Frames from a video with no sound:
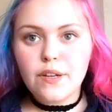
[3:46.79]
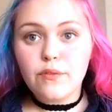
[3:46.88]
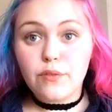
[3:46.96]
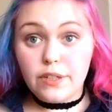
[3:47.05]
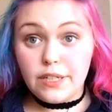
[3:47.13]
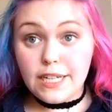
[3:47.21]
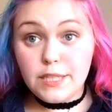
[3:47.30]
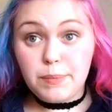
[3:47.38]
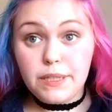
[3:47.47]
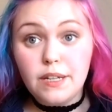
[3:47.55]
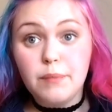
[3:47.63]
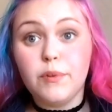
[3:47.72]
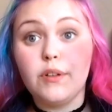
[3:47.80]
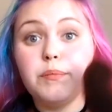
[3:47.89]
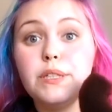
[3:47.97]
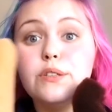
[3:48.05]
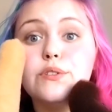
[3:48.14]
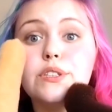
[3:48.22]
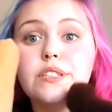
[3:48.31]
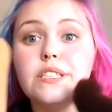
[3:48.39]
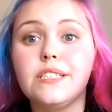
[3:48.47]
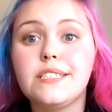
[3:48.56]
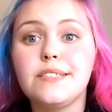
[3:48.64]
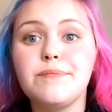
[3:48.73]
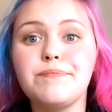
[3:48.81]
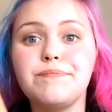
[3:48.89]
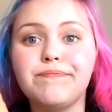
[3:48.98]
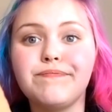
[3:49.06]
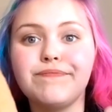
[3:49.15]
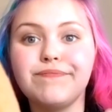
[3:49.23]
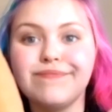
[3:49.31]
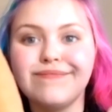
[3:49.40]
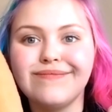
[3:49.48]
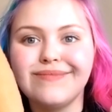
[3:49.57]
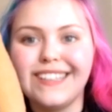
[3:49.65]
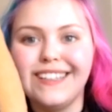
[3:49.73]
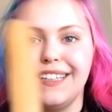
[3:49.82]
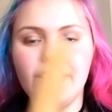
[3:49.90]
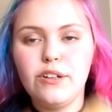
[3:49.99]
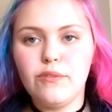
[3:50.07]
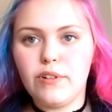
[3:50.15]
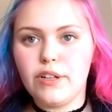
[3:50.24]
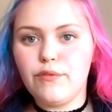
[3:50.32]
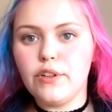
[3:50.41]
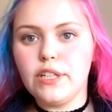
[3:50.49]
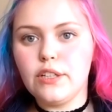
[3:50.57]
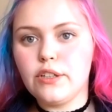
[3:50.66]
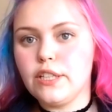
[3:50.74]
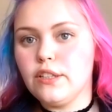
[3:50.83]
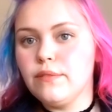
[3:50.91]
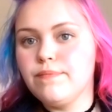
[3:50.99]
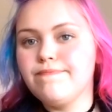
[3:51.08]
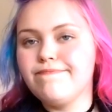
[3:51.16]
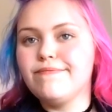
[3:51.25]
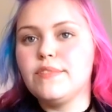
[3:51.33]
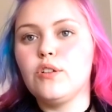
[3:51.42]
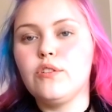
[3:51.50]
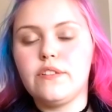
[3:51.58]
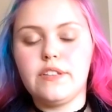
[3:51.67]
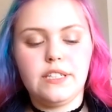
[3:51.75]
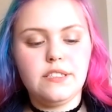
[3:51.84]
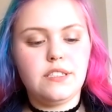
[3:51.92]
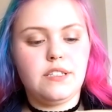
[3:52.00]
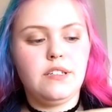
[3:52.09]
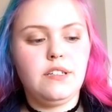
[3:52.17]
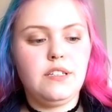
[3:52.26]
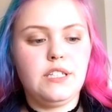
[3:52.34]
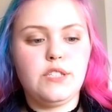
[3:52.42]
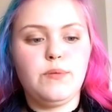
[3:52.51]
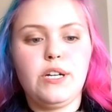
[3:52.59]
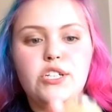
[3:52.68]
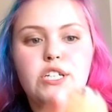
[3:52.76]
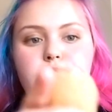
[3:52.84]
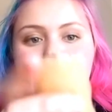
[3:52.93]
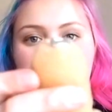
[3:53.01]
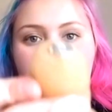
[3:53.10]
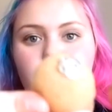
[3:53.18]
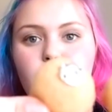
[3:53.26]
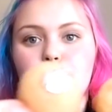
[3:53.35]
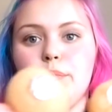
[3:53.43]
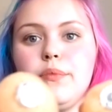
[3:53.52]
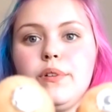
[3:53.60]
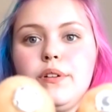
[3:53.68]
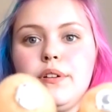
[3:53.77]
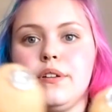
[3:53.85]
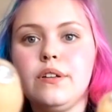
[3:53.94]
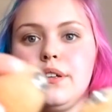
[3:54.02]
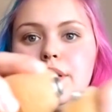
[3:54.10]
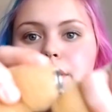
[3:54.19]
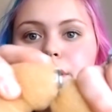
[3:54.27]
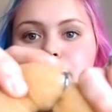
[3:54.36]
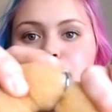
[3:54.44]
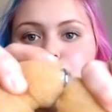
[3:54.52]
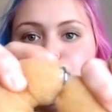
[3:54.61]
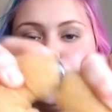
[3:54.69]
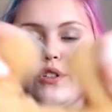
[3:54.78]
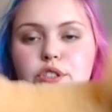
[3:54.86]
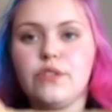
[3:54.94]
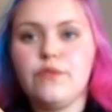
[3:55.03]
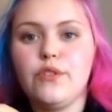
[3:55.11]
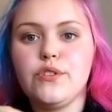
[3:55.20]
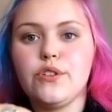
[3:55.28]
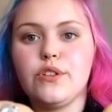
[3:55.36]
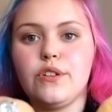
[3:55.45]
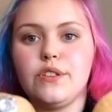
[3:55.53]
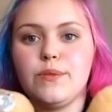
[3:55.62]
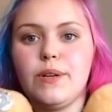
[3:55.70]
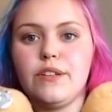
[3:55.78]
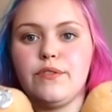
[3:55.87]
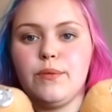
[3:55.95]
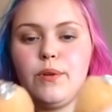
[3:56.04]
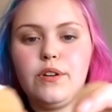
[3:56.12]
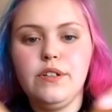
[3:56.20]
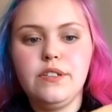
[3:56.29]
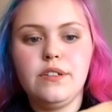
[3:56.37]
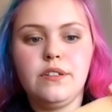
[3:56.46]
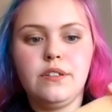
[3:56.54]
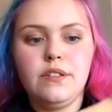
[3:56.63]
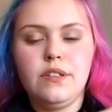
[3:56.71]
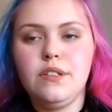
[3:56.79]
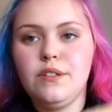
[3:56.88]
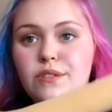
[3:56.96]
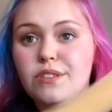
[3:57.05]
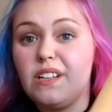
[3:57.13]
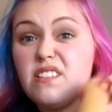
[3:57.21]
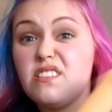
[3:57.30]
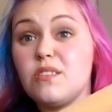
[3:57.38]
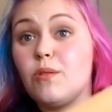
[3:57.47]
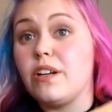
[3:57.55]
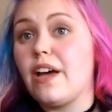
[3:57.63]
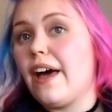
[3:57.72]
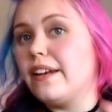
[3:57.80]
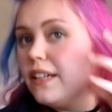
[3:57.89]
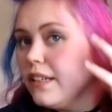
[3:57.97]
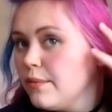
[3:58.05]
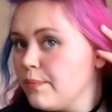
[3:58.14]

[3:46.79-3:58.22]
For the next bit, I'm going to be using these rather funny looking donut things. This one actually you can form to a full circle as well if you want, so that's quite handy.